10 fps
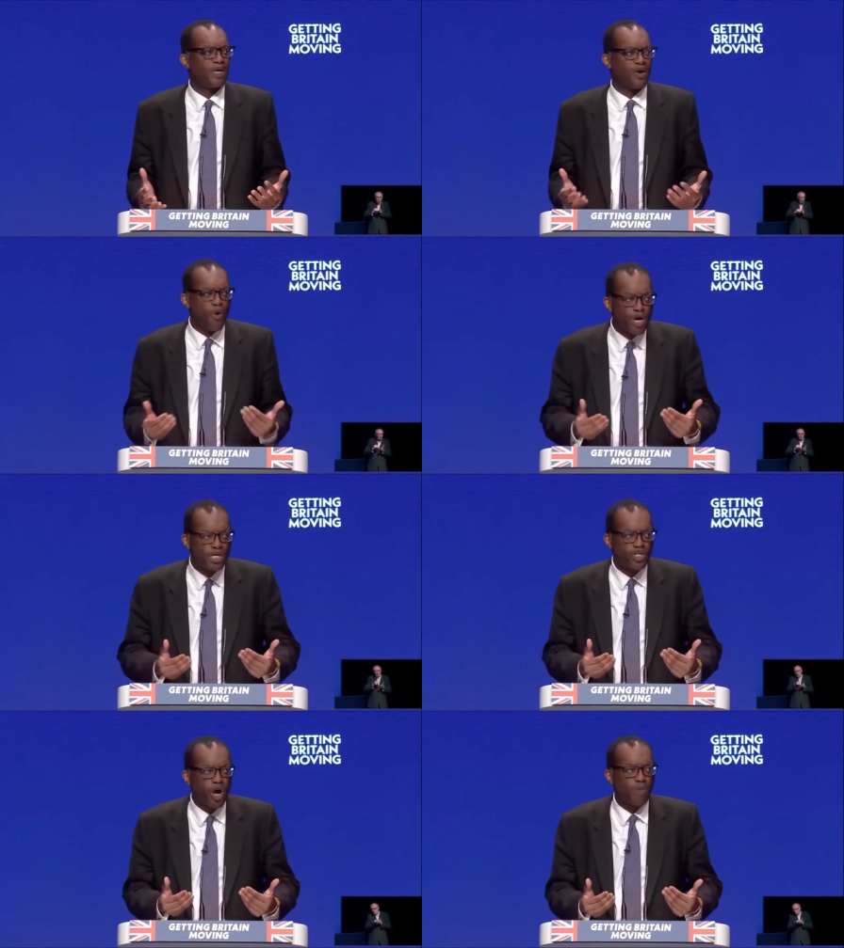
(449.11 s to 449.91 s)

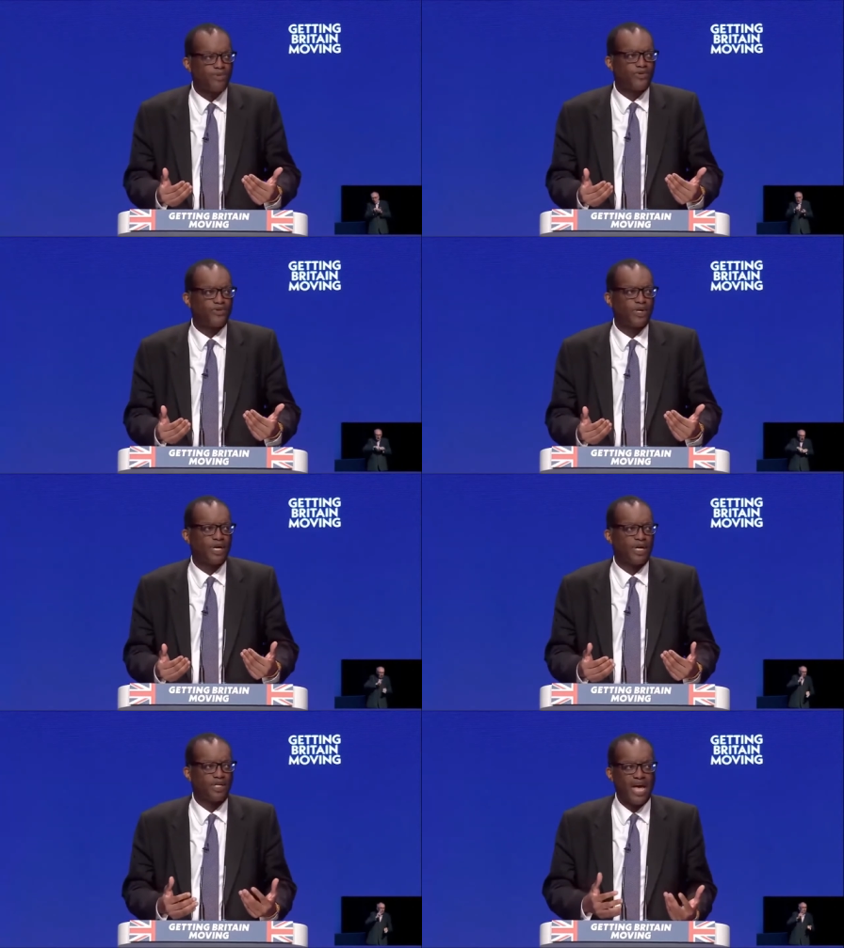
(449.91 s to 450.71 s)
Corner shops
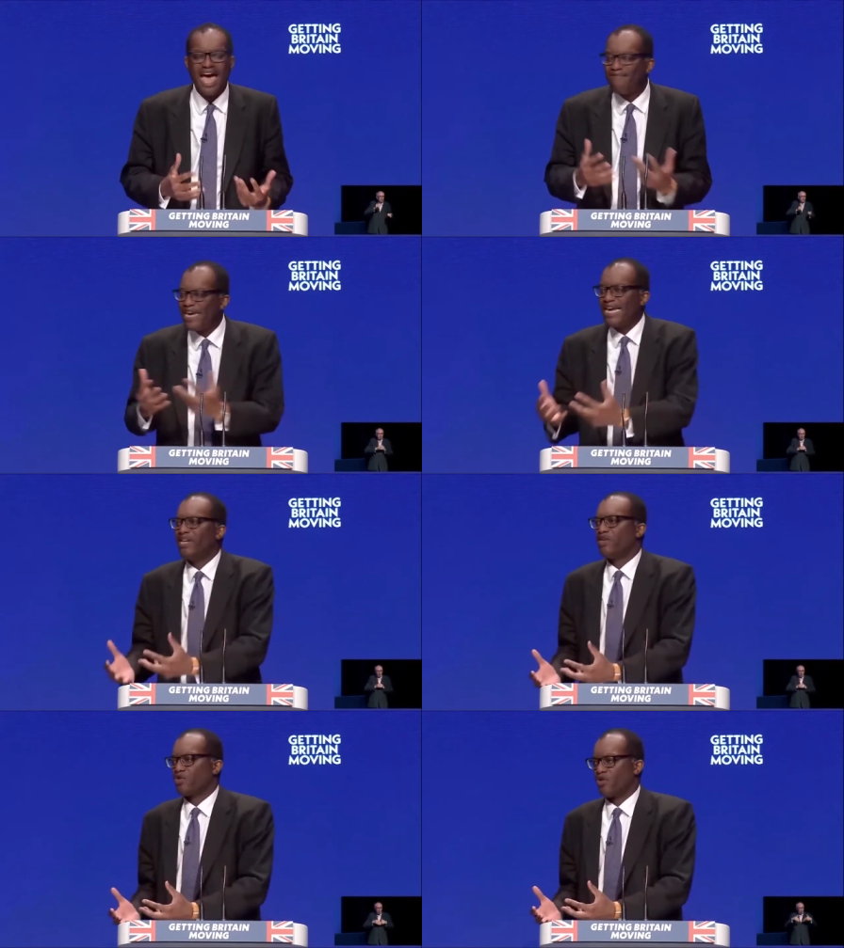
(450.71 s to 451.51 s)
to heavy
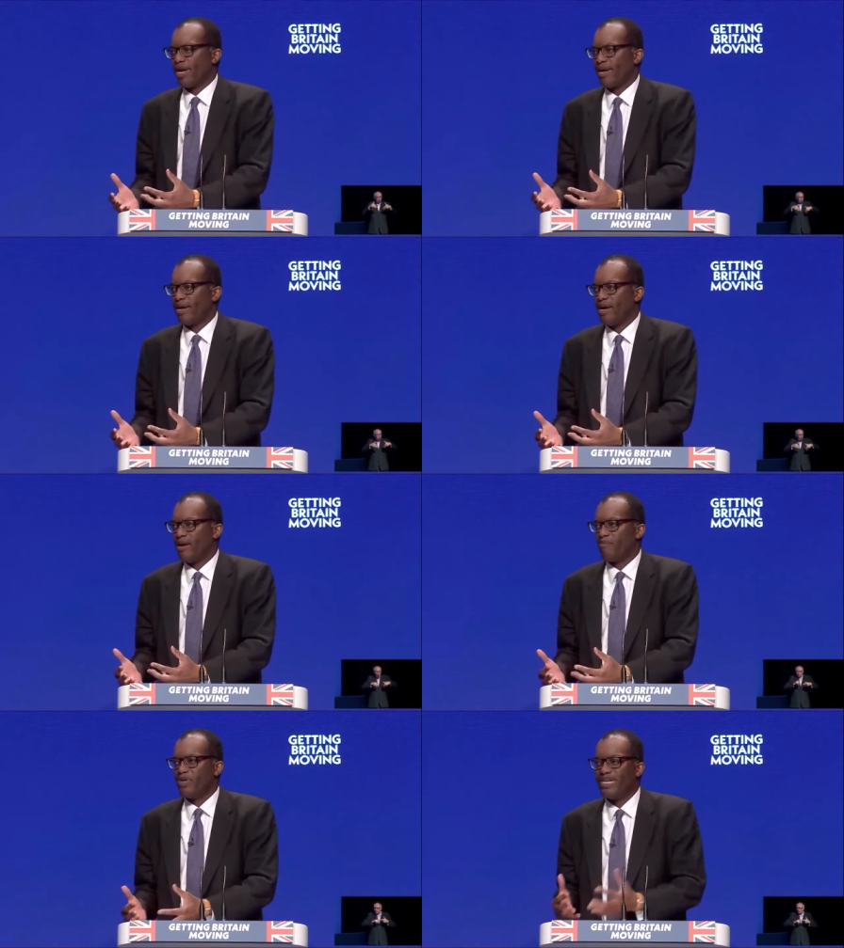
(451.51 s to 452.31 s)
industry
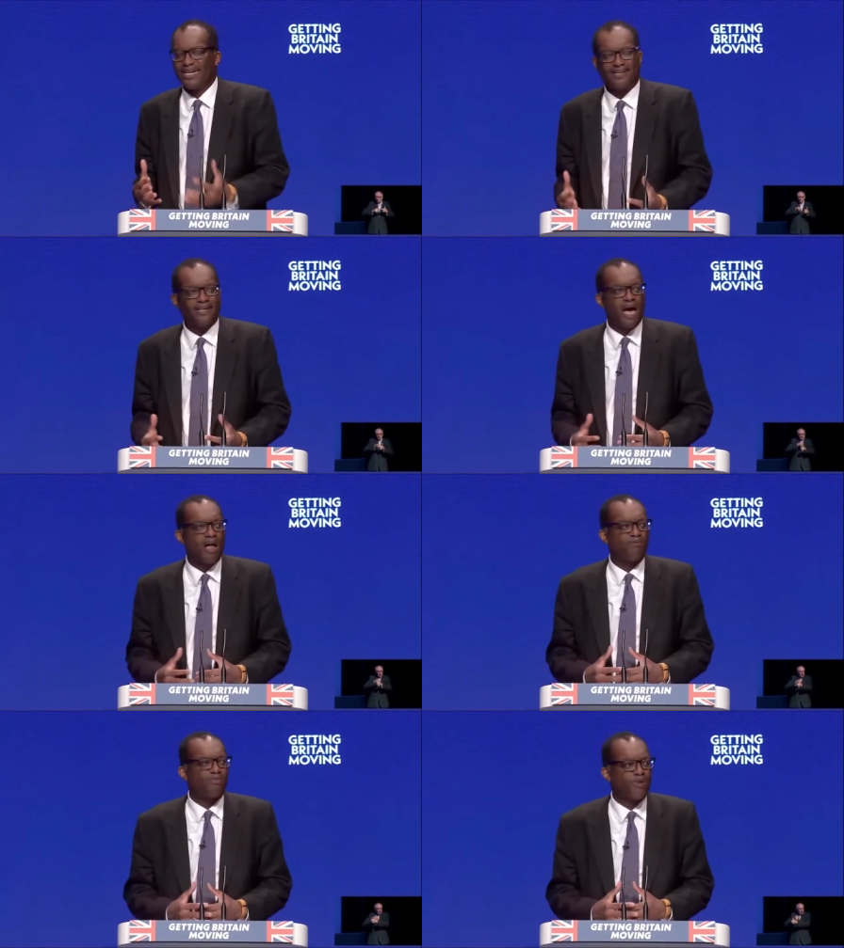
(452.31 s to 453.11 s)
predicted
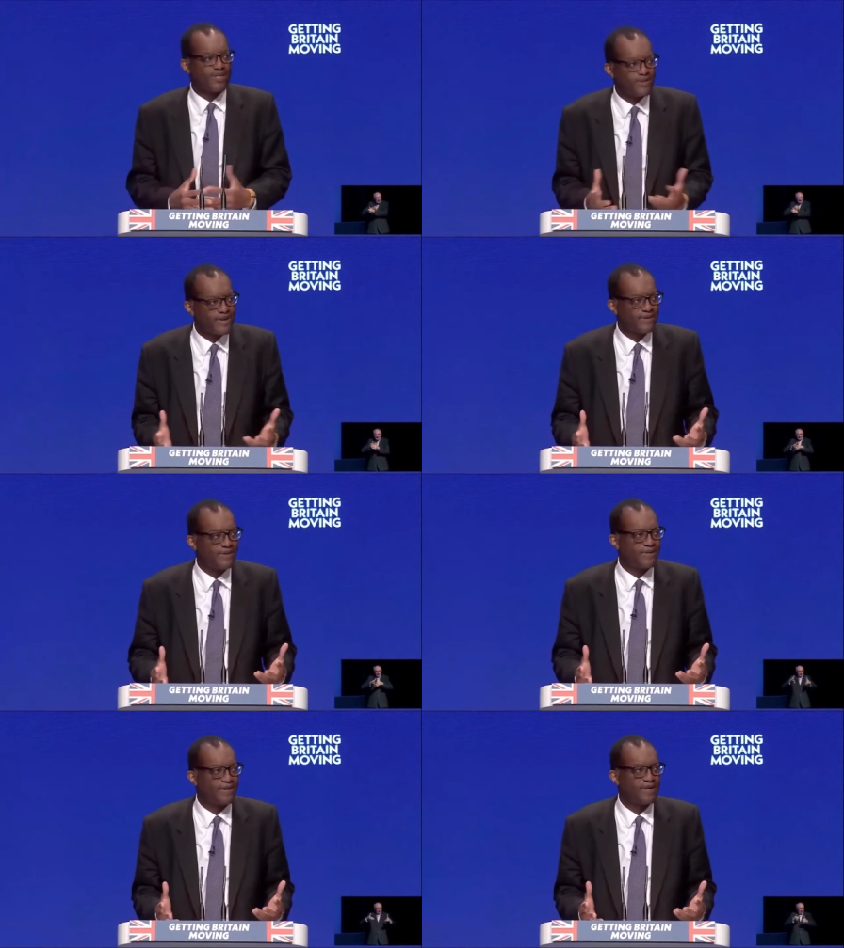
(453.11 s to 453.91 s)

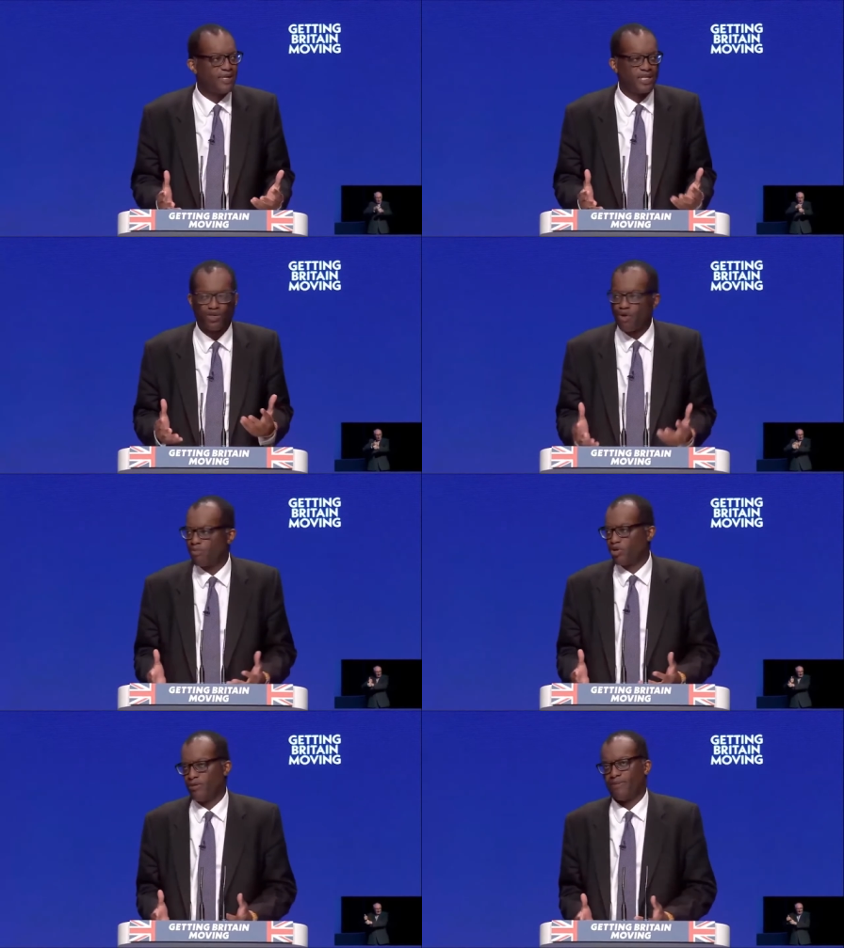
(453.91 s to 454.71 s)
unprecedented
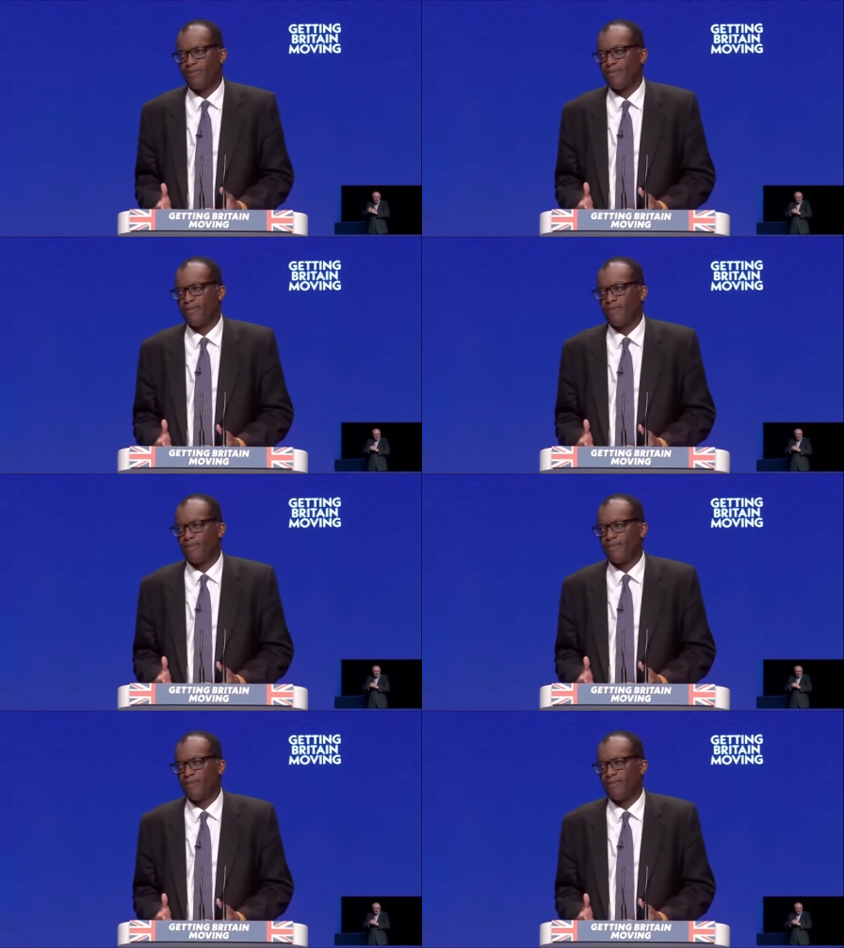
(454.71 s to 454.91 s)
disruption.